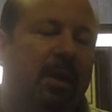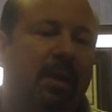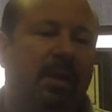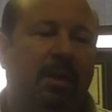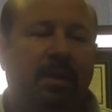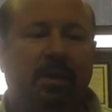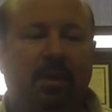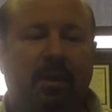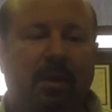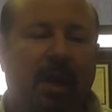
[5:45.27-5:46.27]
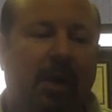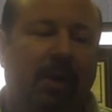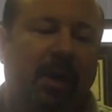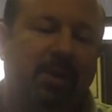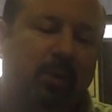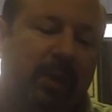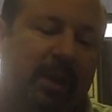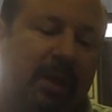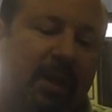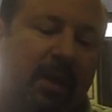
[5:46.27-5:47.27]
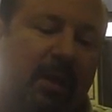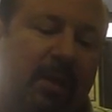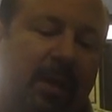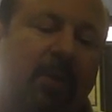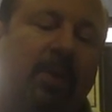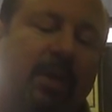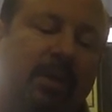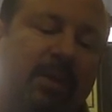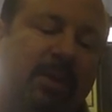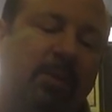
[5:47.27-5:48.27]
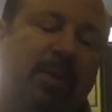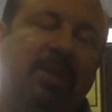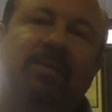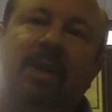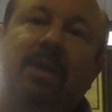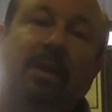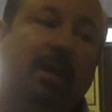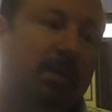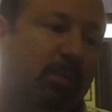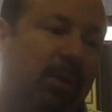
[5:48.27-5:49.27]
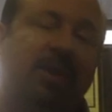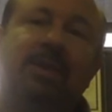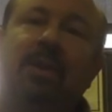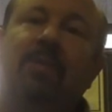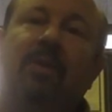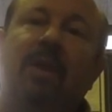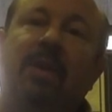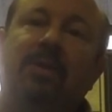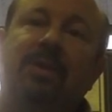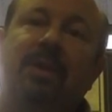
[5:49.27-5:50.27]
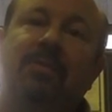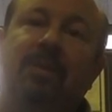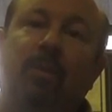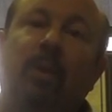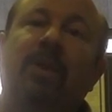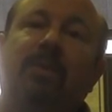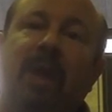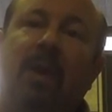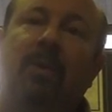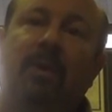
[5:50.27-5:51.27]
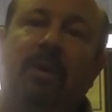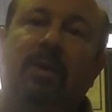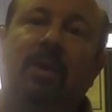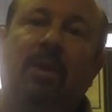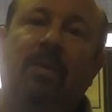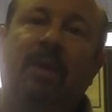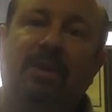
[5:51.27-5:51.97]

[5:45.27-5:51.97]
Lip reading: In our case, we here in central Pennsylvania can purchase all of our energy from wind power alone.